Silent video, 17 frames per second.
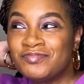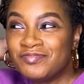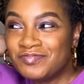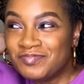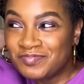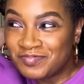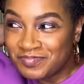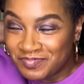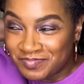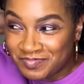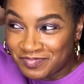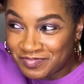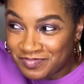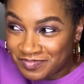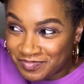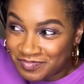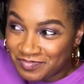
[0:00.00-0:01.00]
I think so.
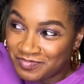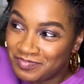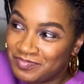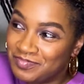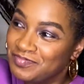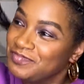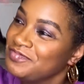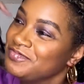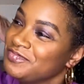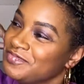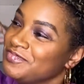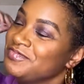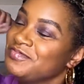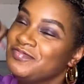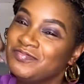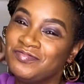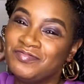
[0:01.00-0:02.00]
I think they look really
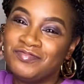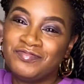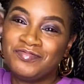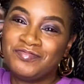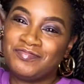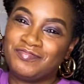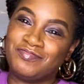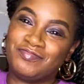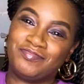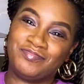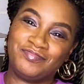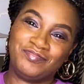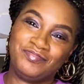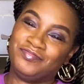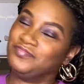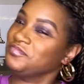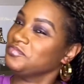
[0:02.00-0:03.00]
good.
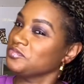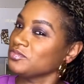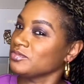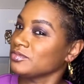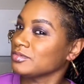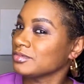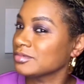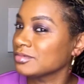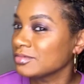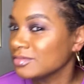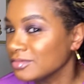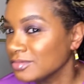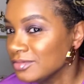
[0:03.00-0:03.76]
They